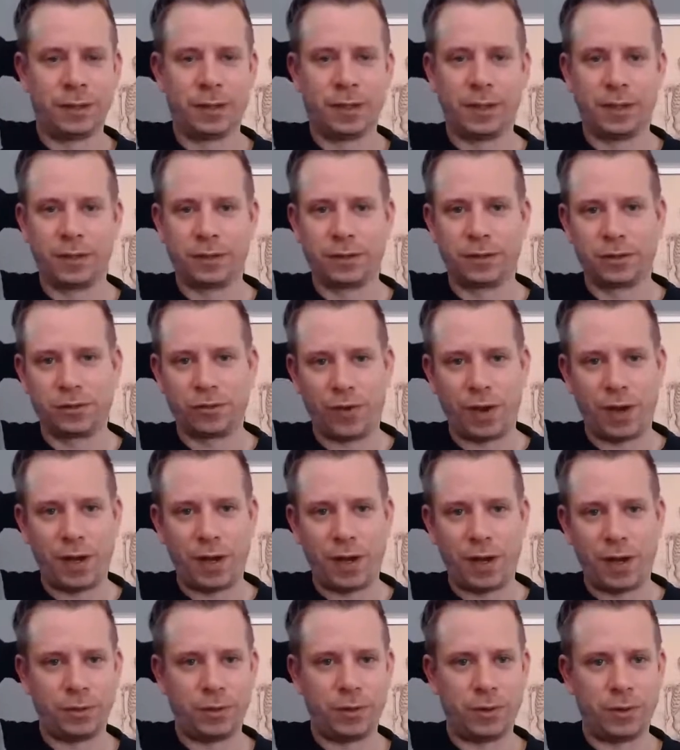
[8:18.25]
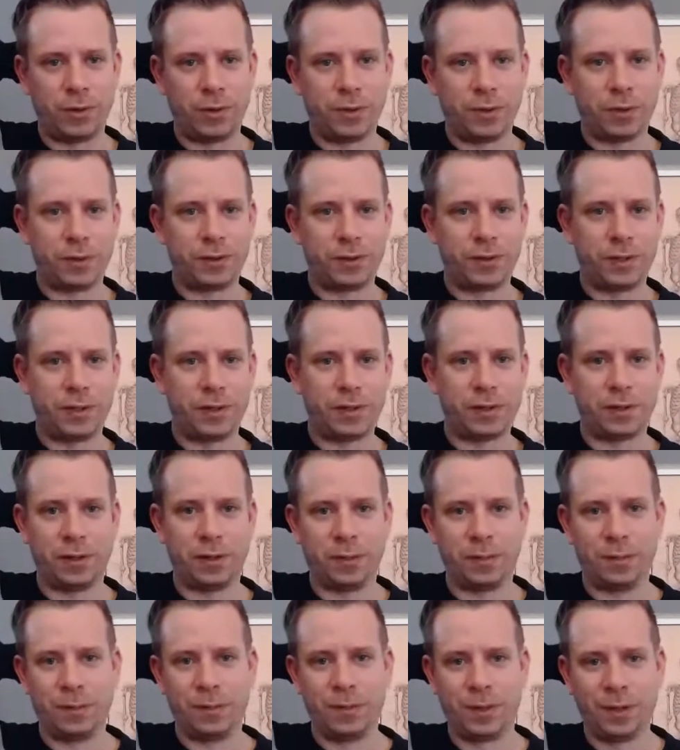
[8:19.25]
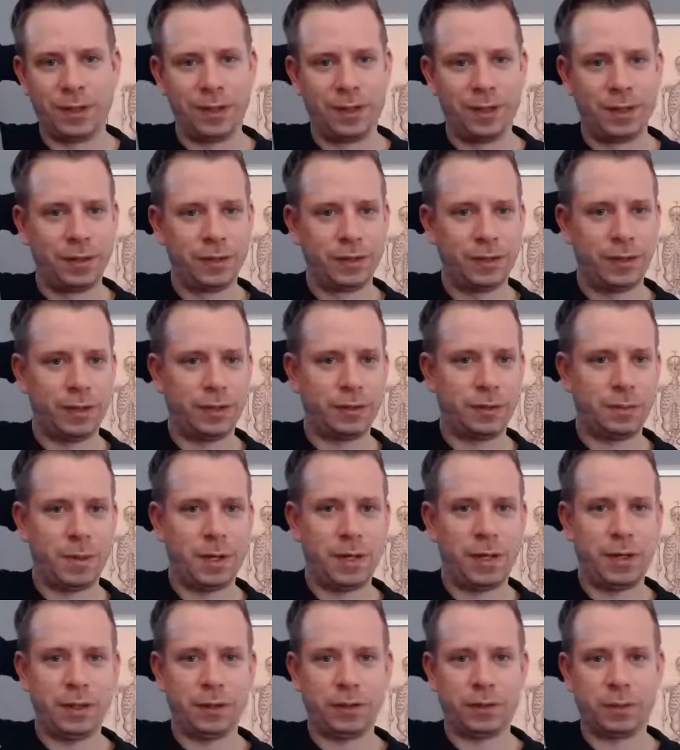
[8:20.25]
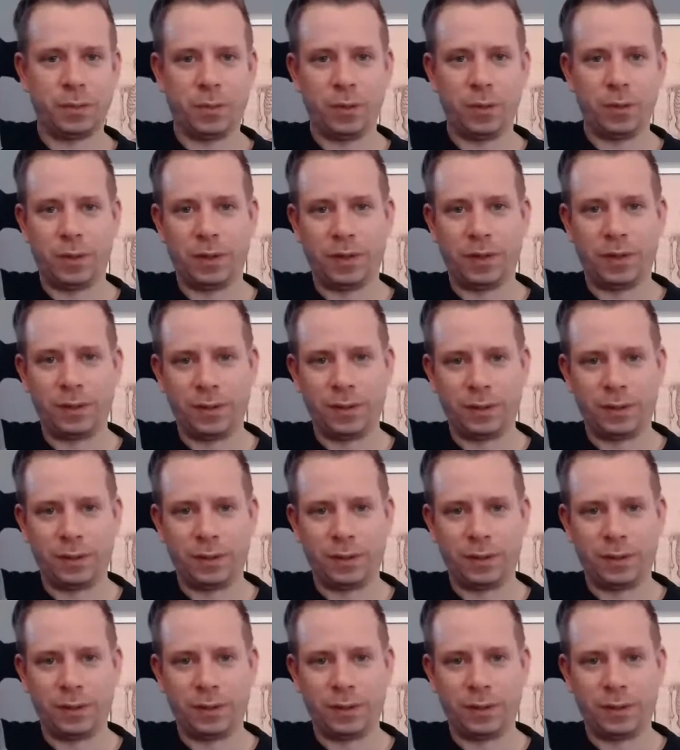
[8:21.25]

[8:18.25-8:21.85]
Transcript: a strain on your system, just make it smaller.